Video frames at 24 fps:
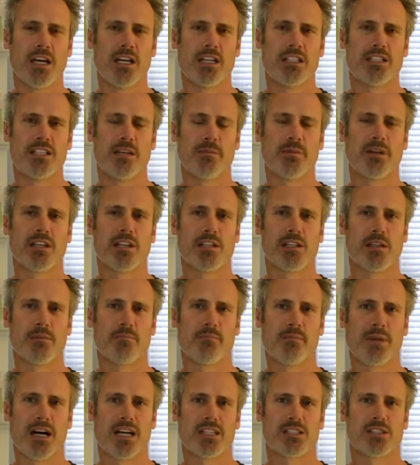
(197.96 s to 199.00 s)
Typically,
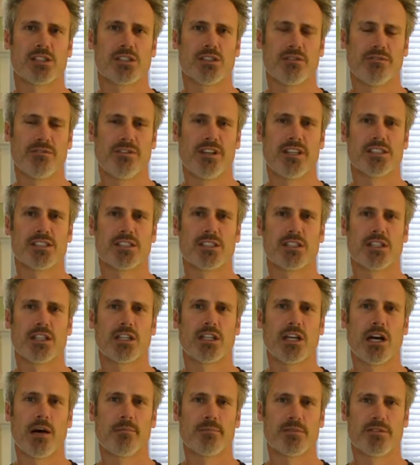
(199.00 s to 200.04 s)
much of this
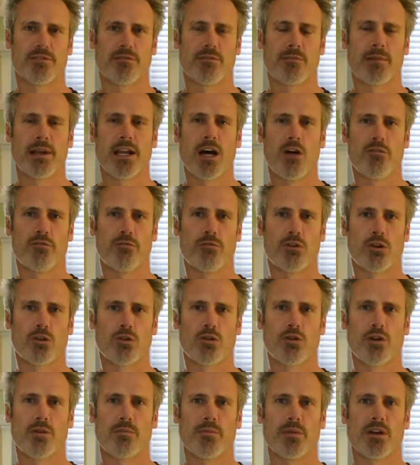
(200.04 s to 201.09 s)
comes from an
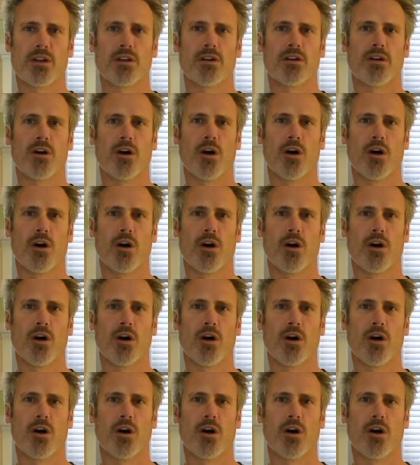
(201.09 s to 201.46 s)
over-recruitment